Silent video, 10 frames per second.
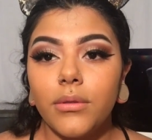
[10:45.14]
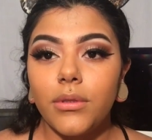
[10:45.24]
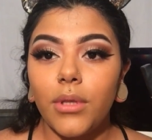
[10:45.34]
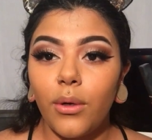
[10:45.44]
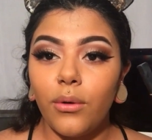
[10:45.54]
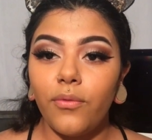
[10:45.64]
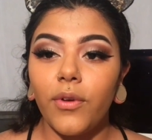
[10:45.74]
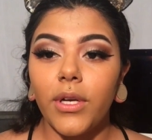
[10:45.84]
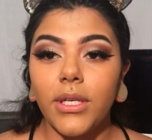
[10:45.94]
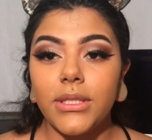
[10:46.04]
So
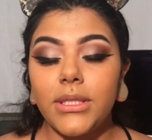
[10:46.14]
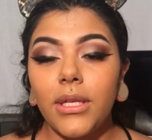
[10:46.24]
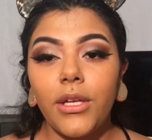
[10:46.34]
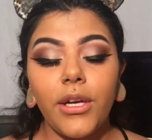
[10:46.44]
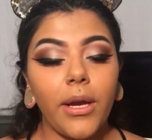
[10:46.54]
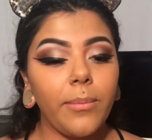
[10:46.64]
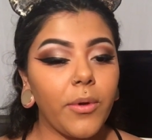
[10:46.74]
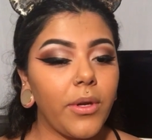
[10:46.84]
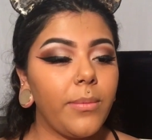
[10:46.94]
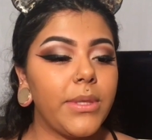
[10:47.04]
for concealer, I'm
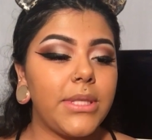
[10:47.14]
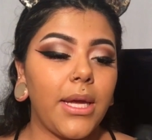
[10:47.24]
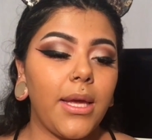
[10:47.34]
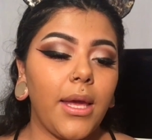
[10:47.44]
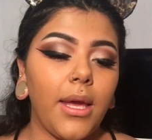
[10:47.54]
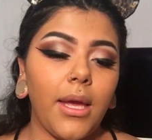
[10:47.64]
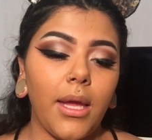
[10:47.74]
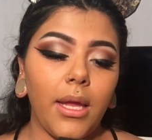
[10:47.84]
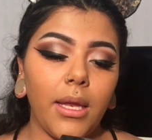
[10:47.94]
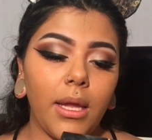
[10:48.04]
going to be
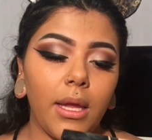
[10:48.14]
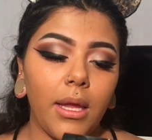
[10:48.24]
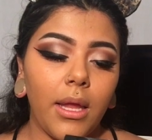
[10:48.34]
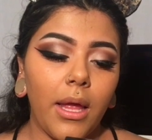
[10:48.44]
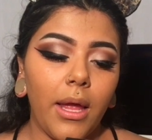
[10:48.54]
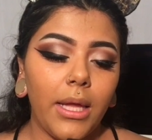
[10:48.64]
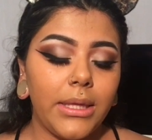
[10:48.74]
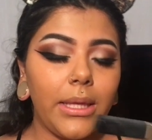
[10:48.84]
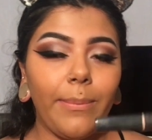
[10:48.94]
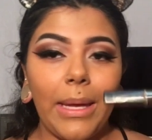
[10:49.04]
taking
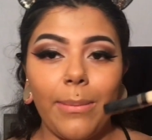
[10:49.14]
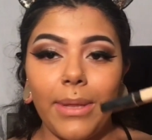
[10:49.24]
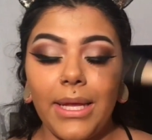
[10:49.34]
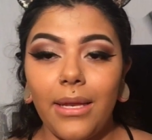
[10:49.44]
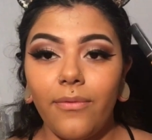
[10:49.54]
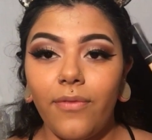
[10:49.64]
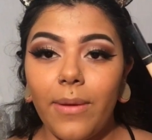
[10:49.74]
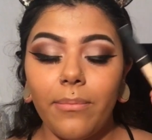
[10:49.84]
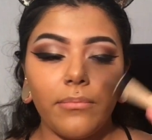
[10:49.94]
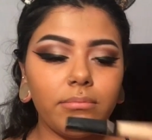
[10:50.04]
the Maybelline Fit